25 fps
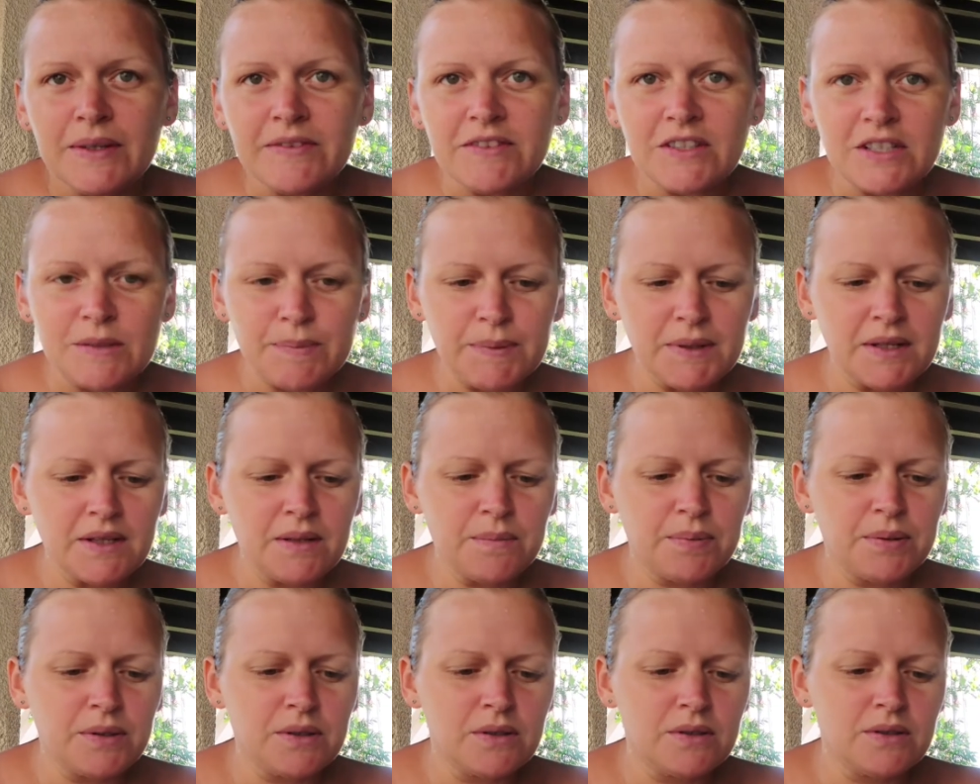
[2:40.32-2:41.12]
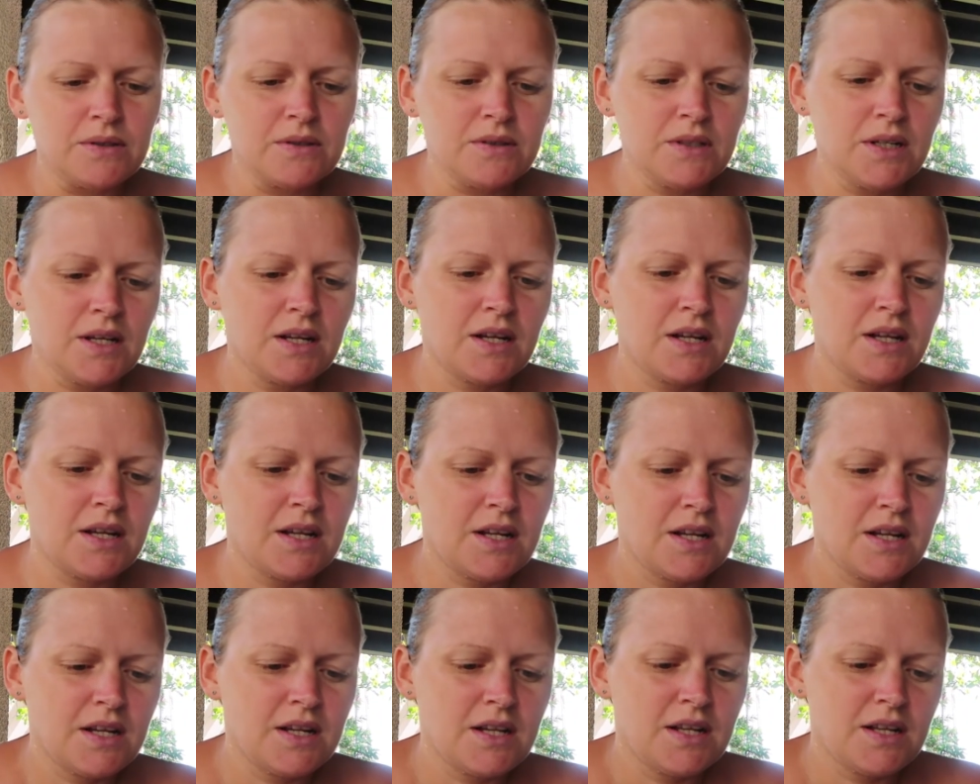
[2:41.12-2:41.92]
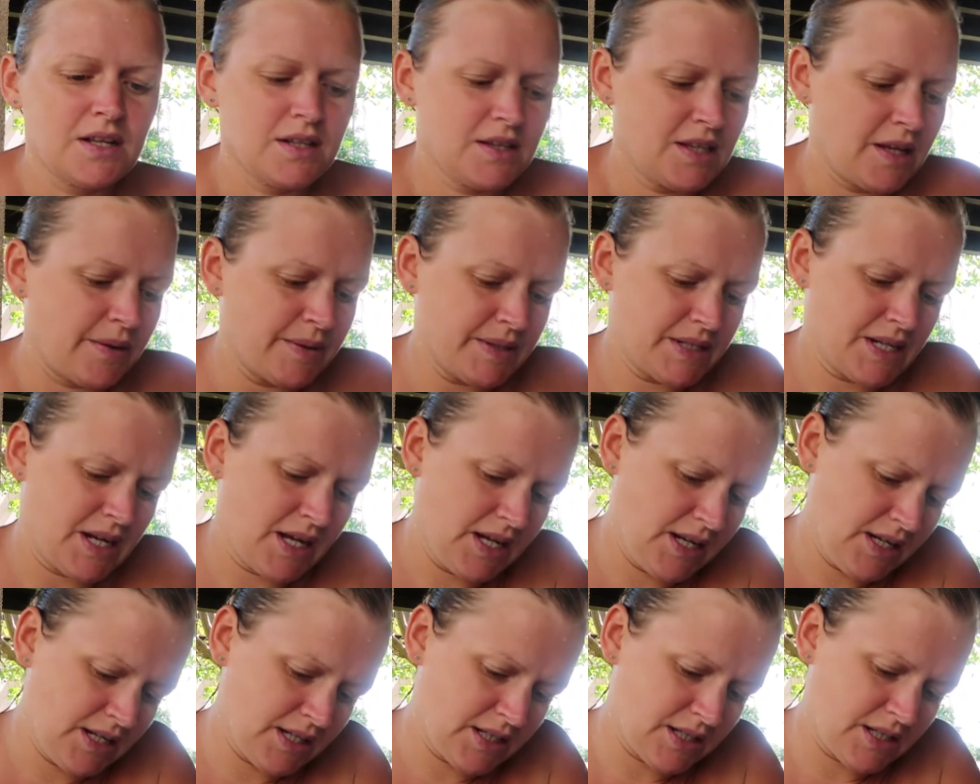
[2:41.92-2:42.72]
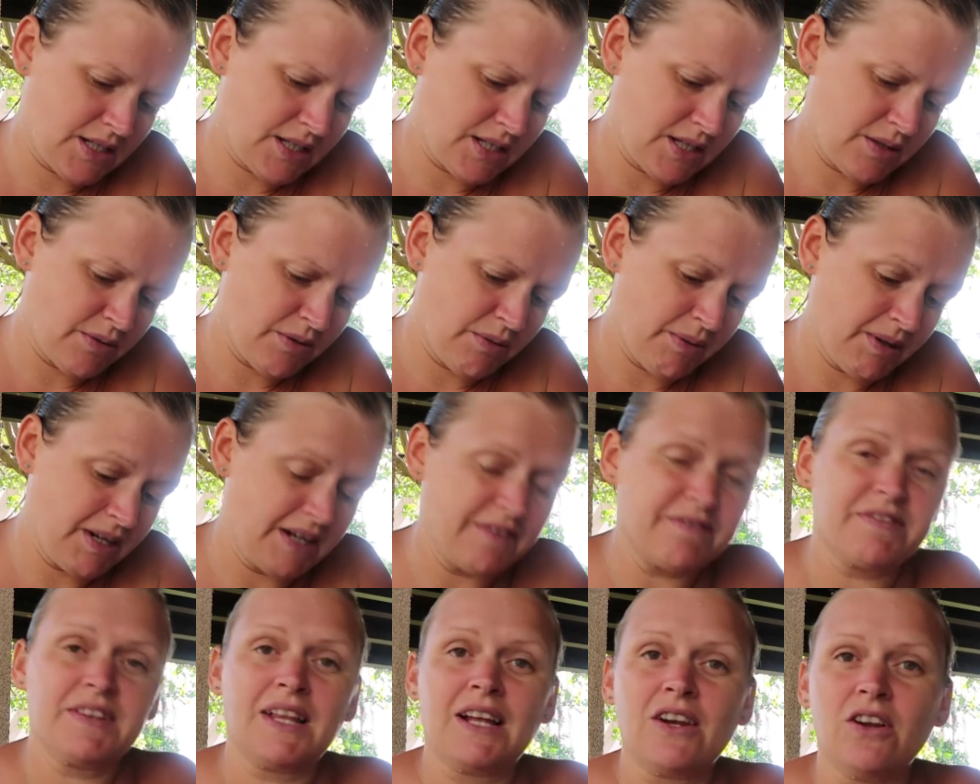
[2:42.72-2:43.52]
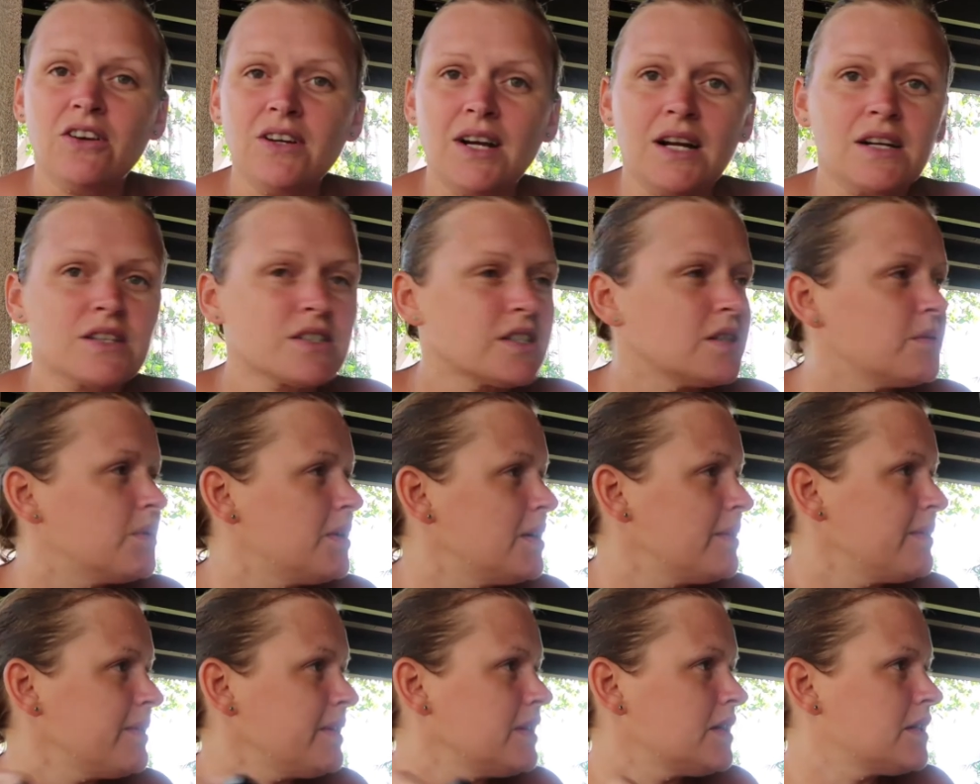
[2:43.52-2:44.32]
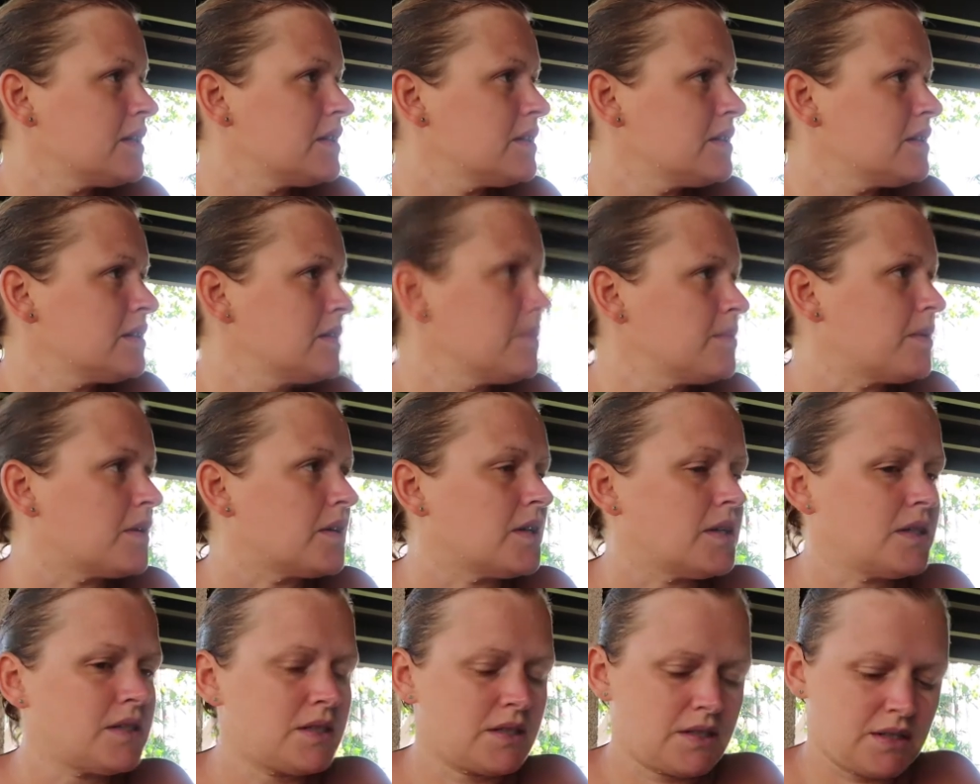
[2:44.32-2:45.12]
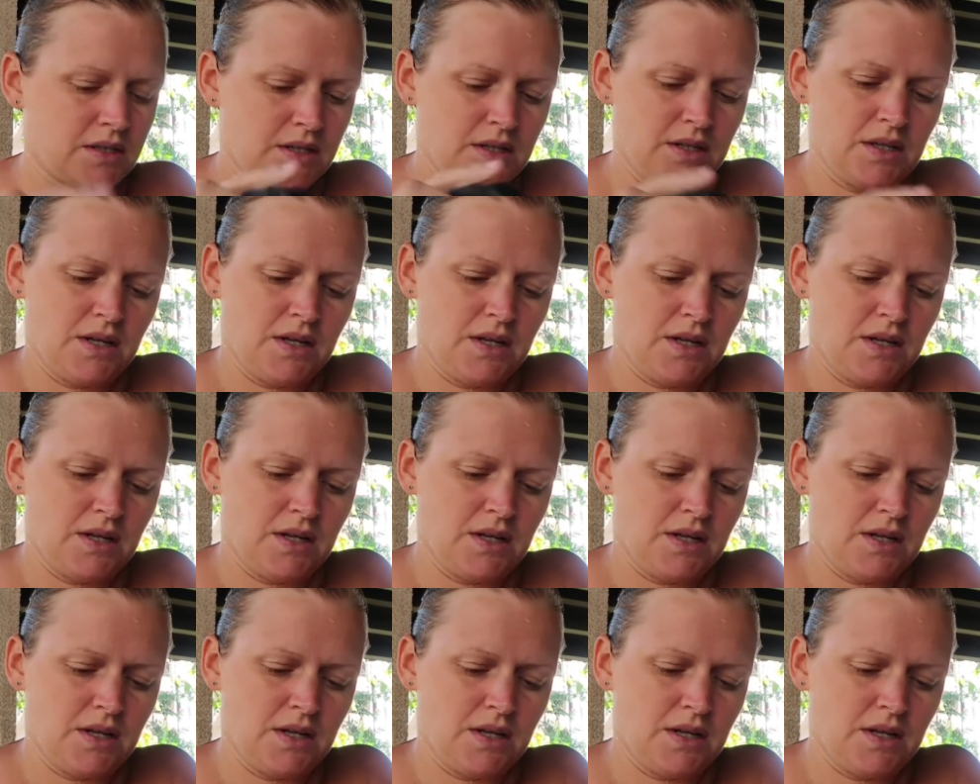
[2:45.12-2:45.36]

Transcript: We've just been in the pool. That was nice. We weren't in for that long actually, were we? To be honest.